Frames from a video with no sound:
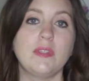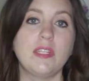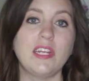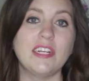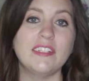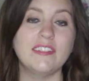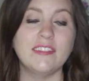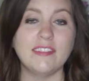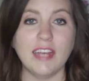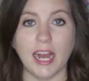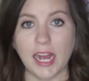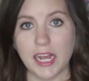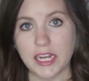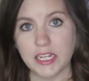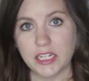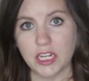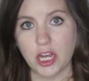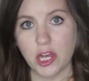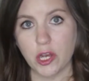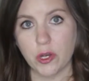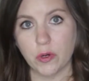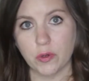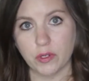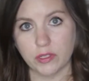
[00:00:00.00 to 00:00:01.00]
Side
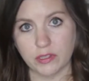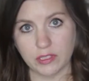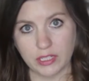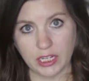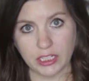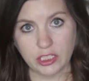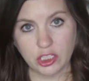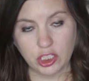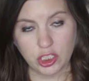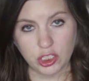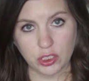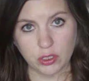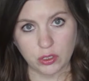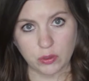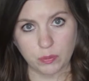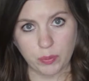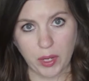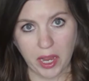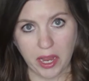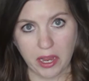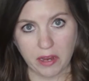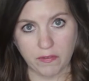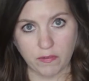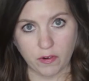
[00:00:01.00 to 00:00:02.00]
note, unless you
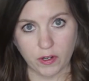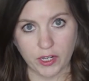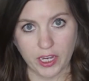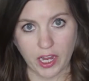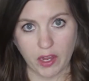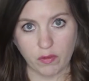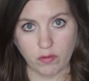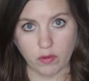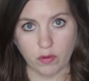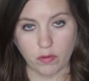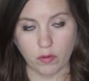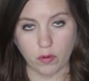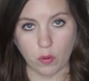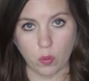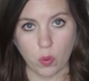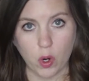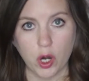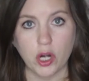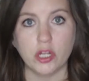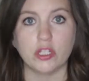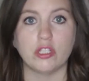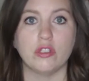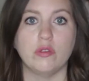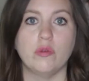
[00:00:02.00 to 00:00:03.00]
pay for Canva for
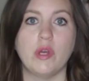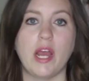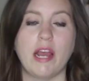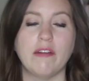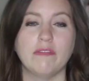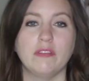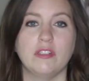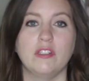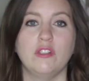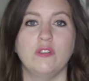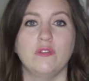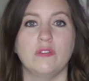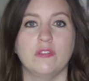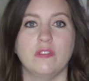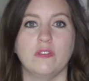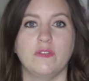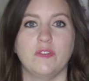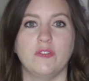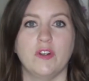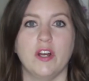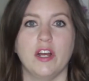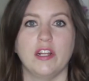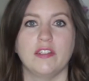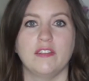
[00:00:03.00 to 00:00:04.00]
work, you have to use the
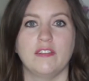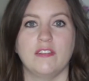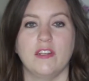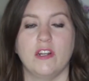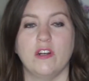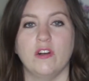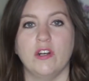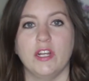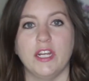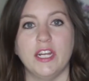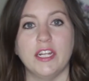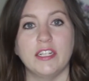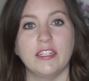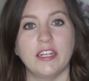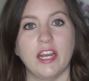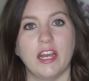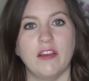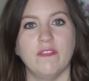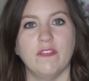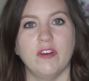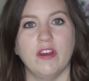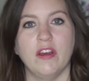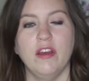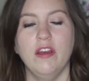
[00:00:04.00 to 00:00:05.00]
fonts that are in
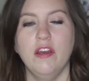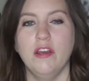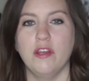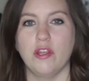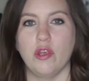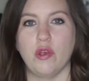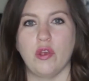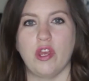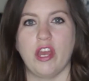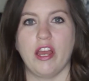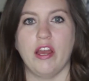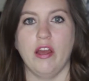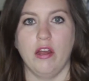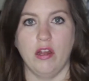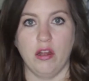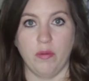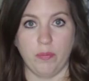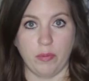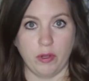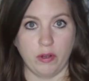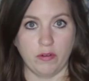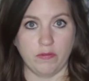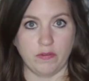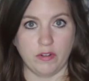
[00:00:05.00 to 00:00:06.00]
Canva. You can't
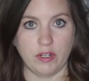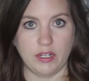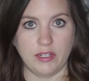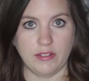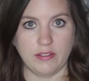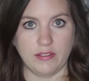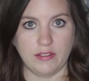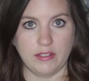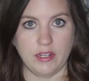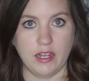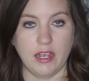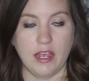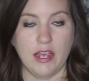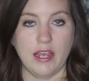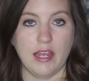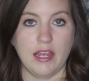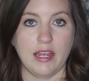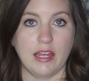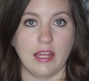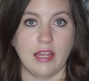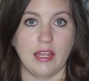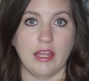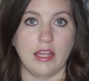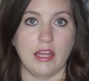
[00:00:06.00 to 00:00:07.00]
upload fonts
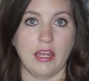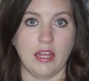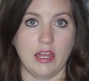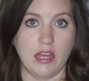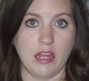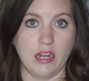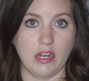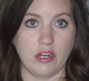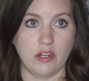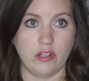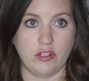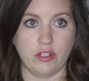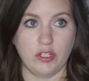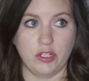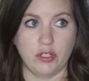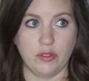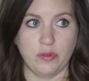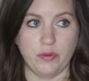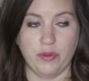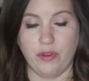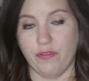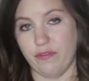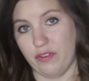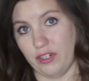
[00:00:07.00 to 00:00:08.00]

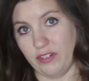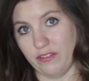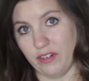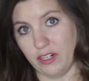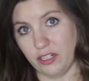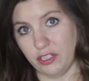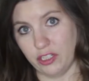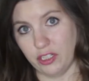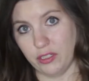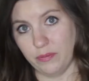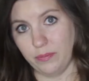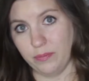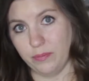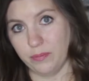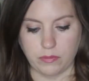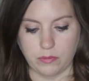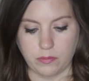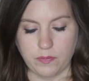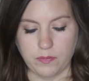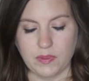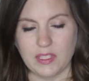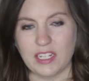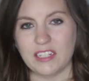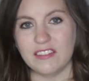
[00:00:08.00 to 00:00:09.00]
into the free version.
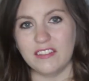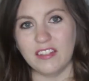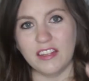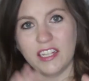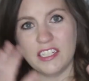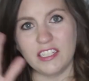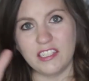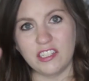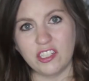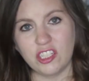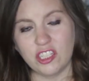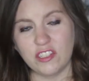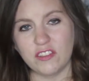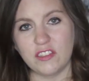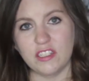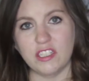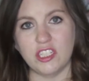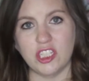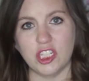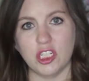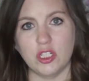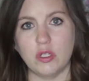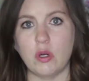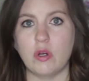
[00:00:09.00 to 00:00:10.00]
So this is just the
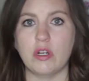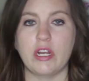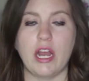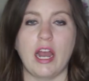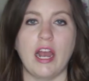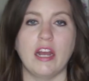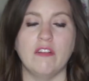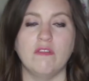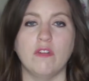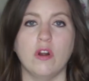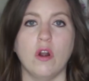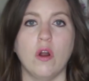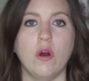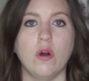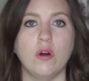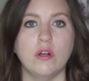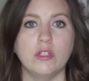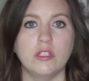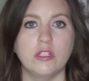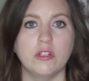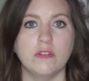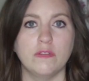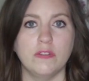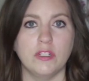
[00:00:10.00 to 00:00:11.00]
general guide for
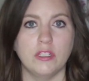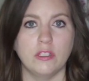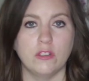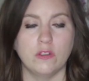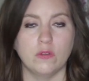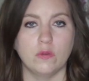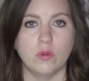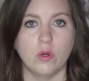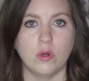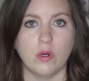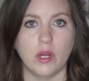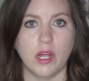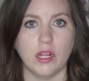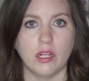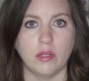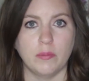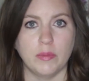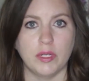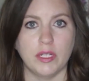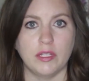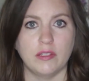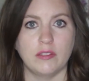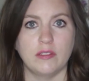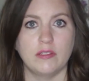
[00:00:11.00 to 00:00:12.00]
all your visual
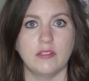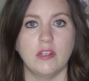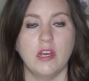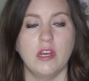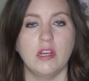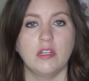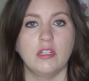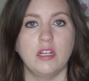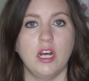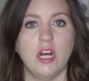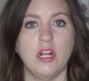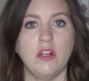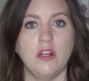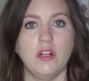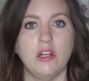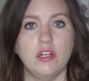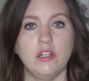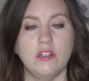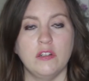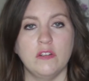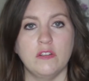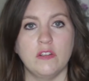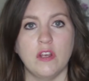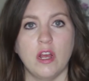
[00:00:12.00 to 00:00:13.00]
elements.
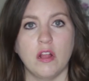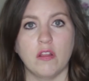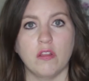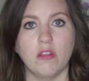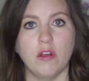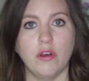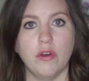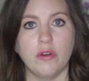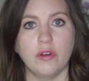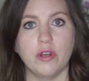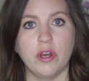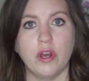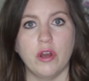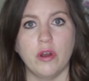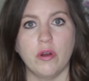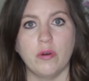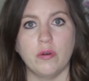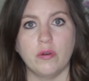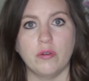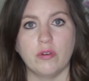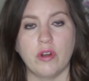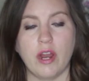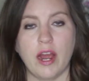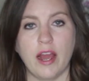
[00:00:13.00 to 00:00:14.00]
Colors,
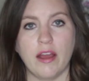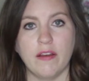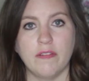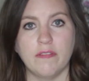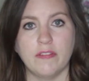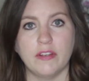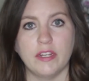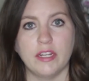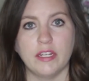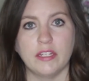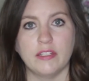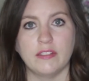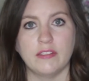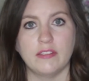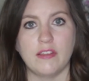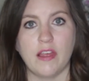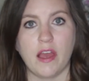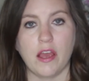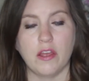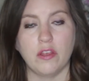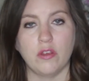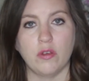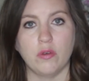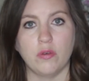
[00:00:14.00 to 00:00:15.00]
logo, graphics
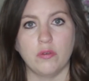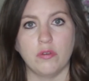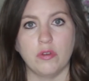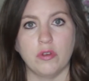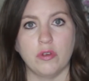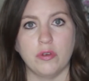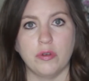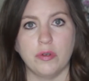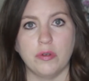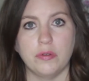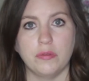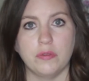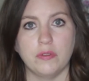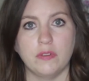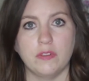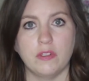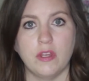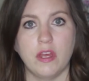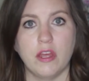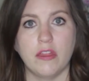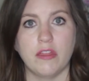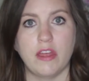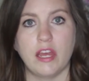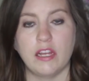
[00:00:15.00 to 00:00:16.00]
that you use,
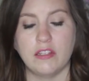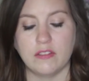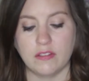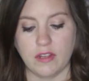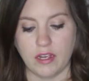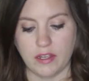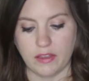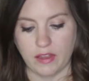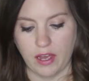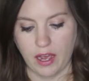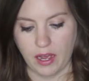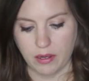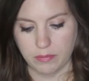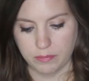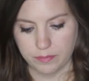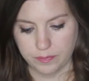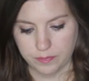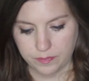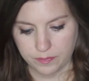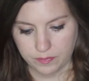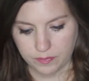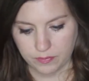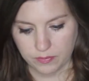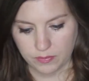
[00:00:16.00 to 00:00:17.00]
things like that.
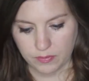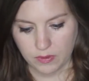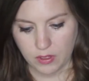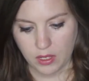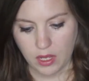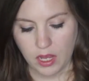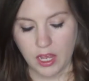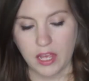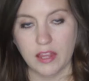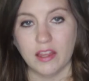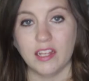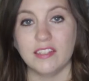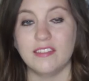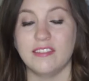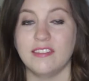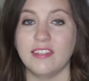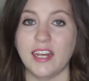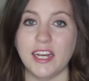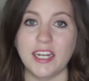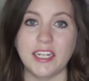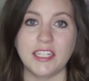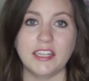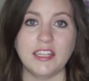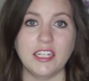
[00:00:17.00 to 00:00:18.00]
The
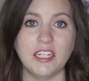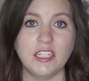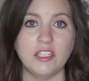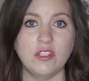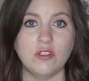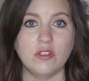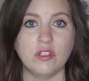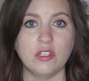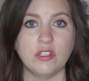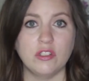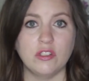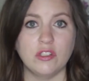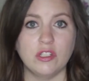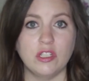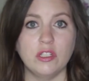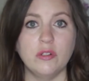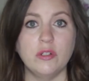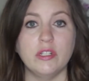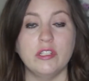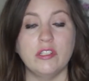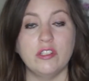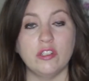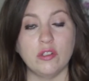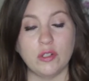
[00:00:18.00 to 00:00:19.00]
second thing you could
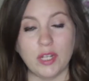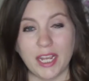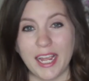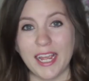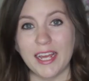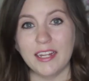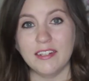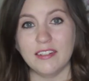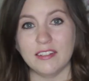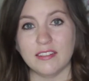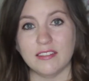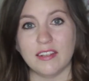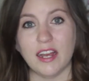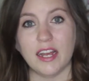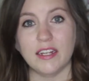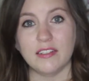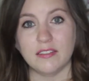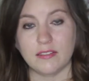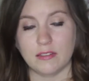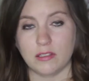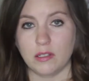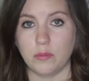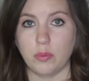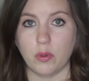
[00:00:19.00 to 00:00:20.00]
do is you can
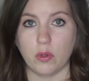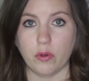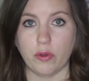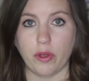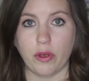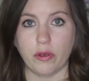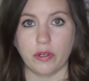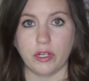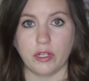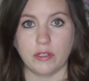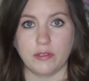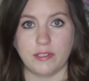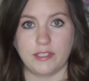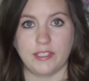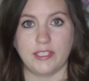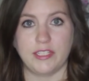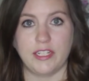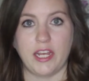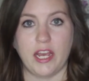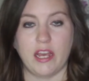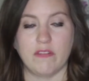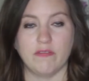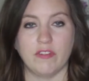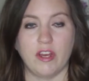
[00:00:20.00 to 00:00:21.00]
design simple logos
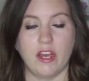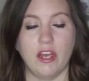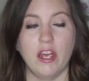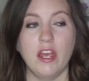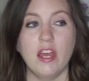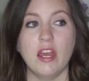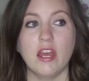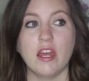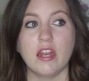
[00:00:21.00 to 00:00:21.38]
in Canva.